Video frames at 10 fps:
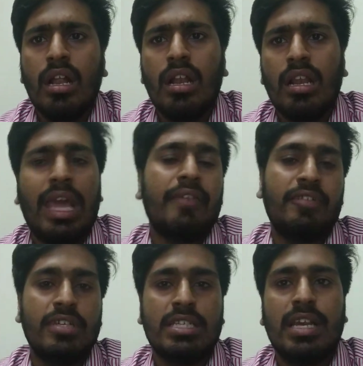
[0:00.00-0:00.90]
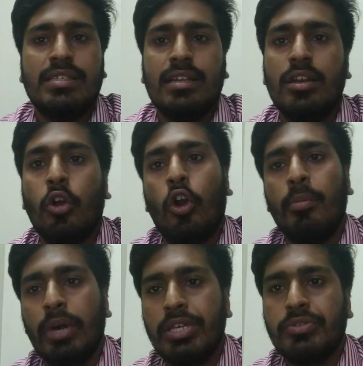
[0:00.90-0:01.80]
Like firstly I said,
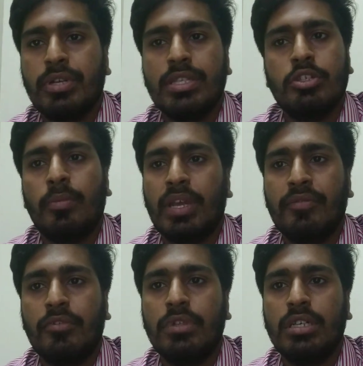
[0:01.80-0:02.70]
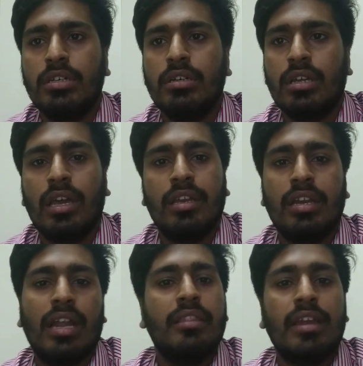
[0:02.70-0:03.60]
non-bio students opting for the
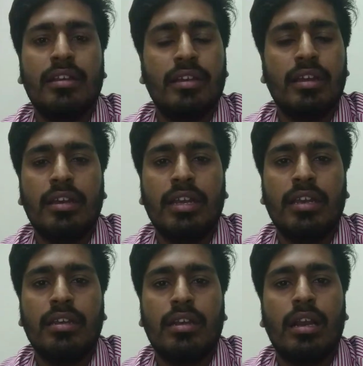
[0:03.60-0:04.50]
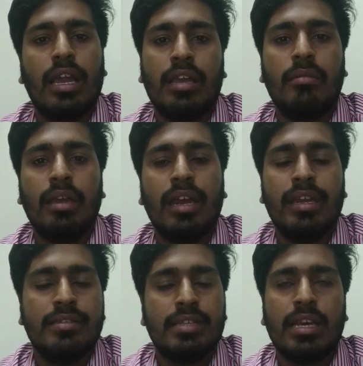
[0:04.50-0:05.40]
career and then regretting it, like
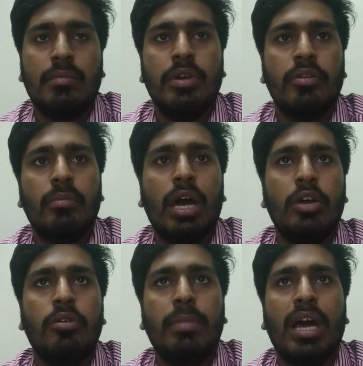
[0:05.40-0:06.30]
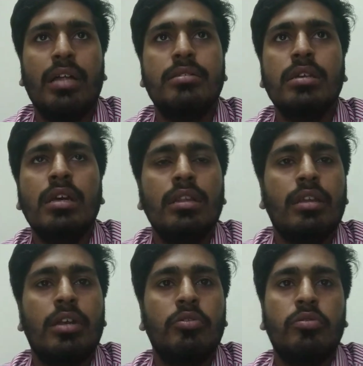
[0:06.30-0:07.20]
getting stuck in between bio or maths,
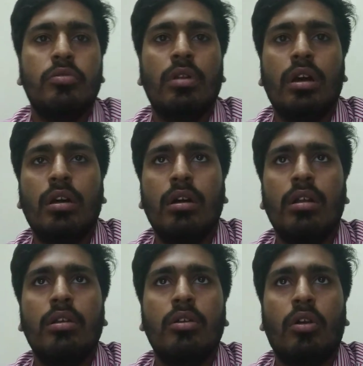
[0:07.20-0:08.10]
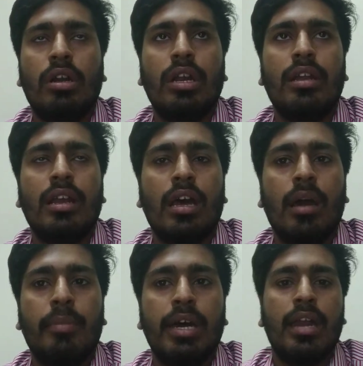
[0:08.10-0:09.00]
then you not get an
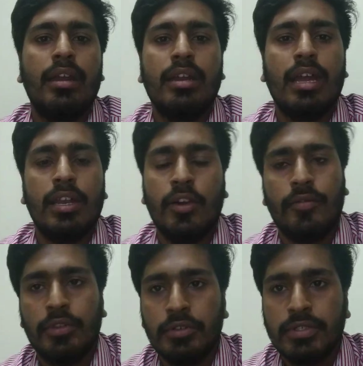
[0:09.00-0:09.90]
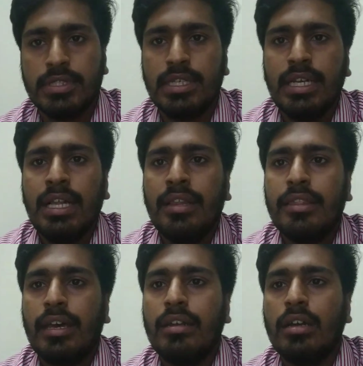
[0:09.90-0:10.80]
upper in any of those.
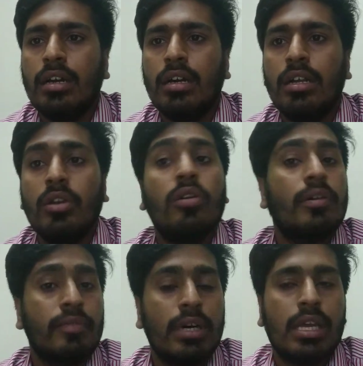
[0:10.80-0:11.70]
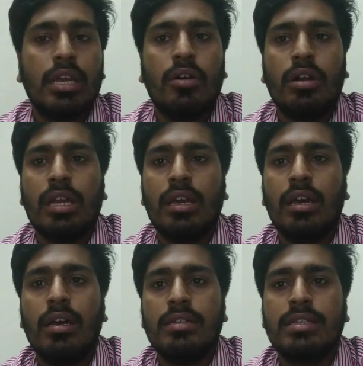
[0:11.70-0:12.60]
Then not working on
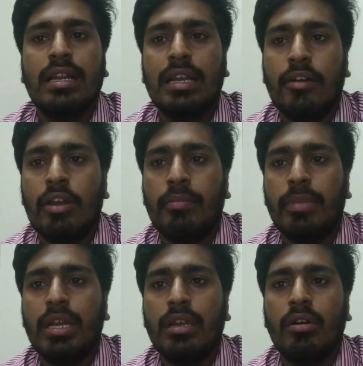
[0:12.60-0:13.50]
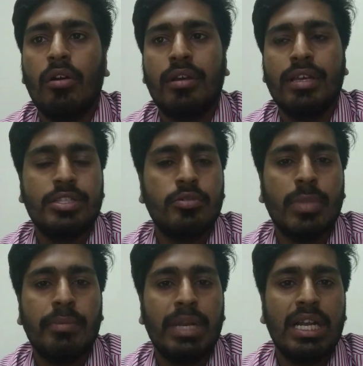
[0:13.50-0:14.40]
skill development or
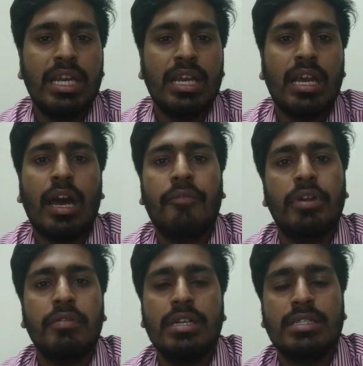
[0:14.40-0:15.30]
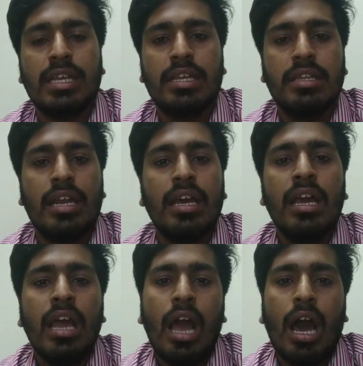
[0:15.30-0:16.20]
resume building, and afterwards thinking that
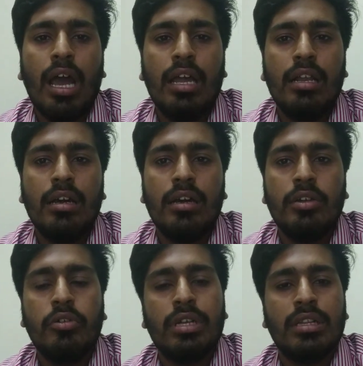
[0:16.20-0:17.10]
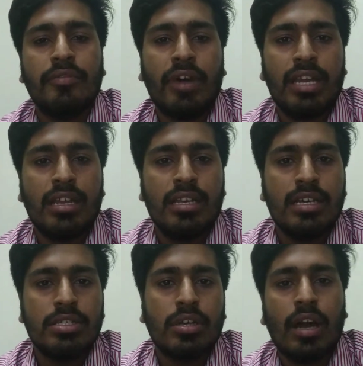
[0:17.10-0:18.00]
I'll do it in the final
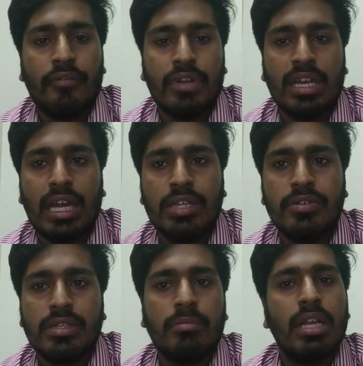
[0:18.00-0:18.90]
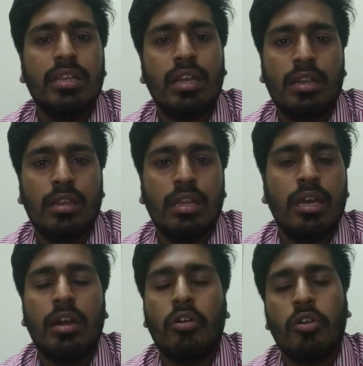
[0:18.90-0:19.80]
years or after graduation, but then
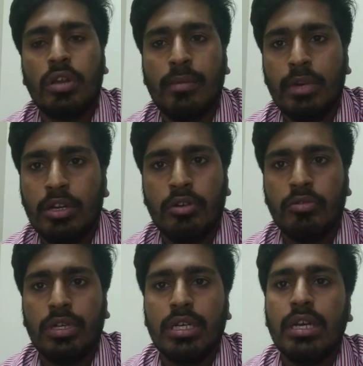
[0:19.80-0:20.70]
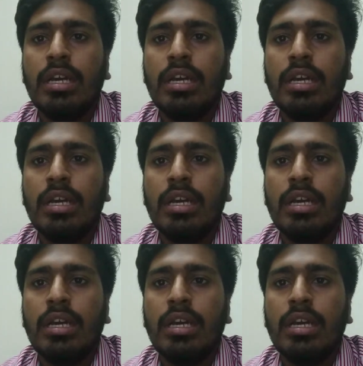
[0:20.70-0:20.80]
they are not able to do it.